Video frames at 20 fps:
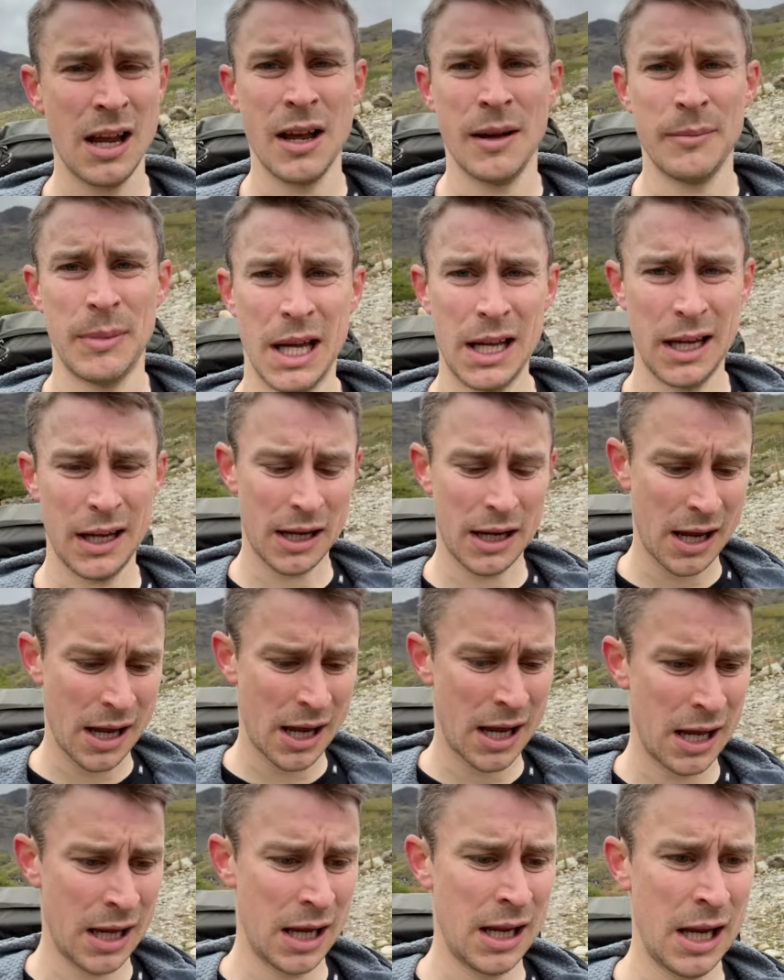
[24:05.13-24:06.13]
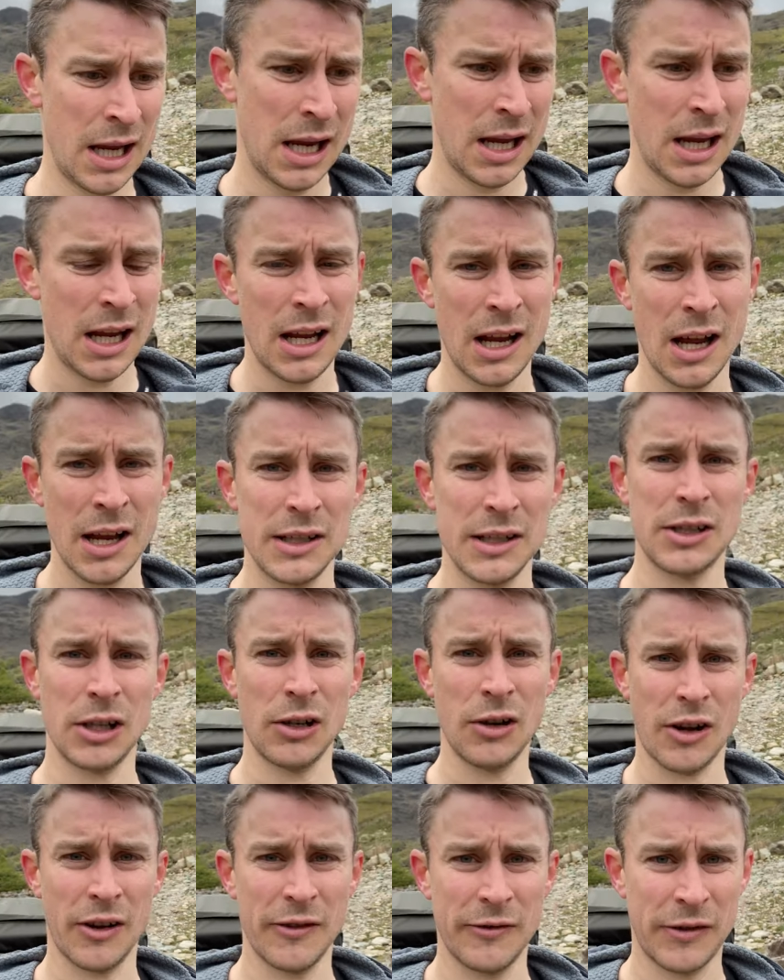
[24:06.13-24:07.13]
but you know, it's a
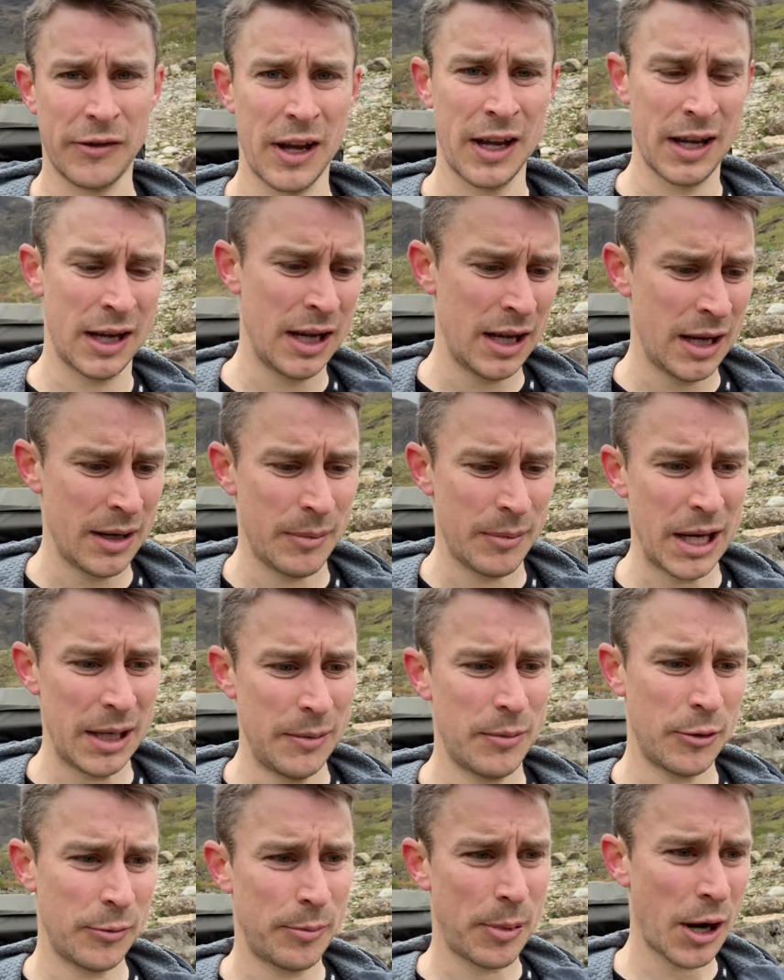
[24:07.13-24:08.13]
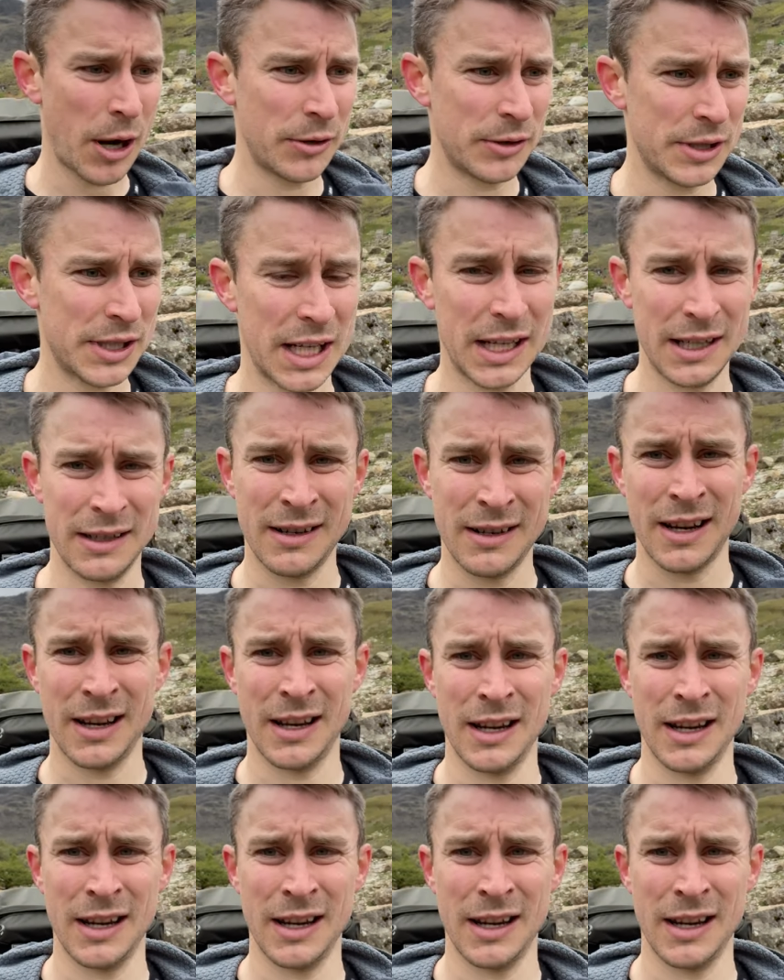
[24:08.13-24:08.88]
lot of people posting